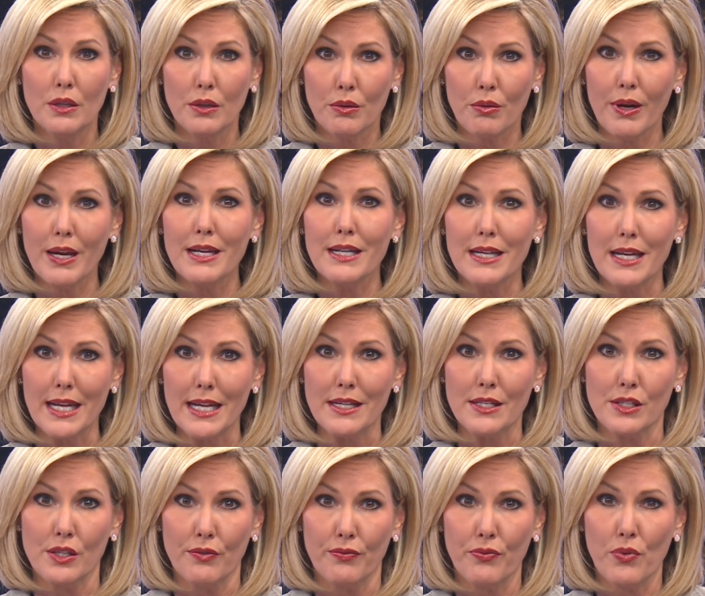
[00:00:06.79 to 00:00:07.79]
great
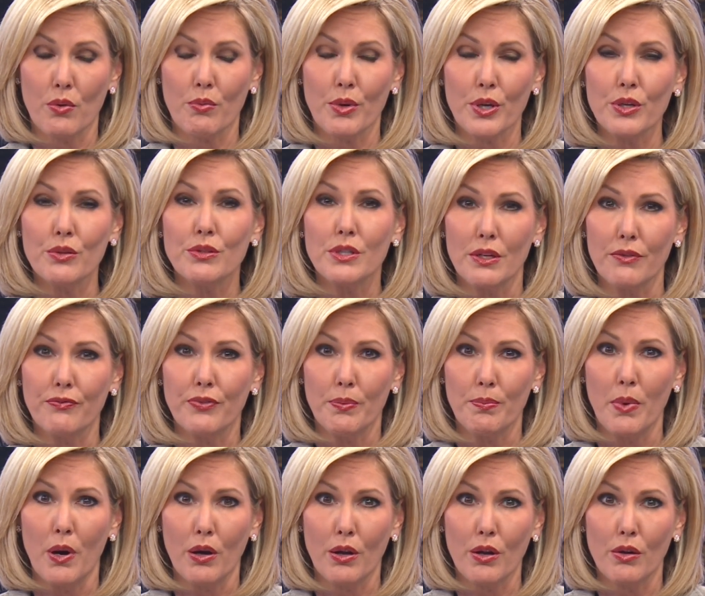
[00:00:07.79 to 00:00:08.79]
niece of former UT
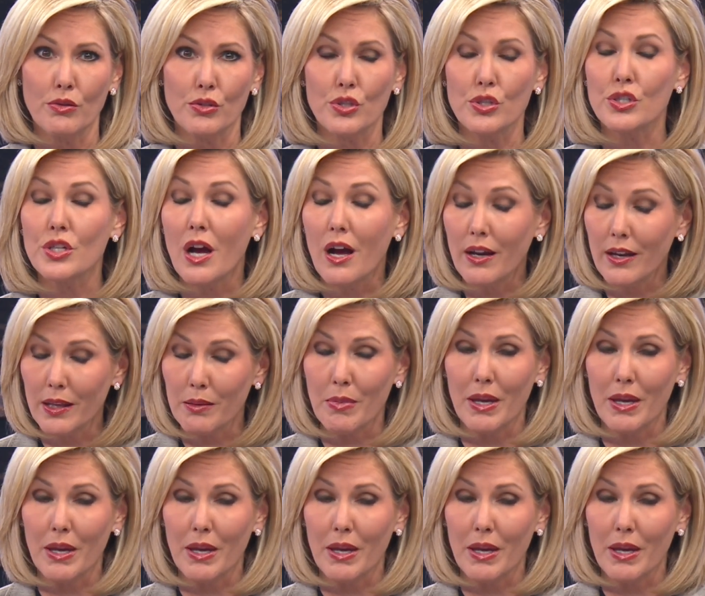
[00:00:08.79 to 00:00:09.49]
football coach Johnny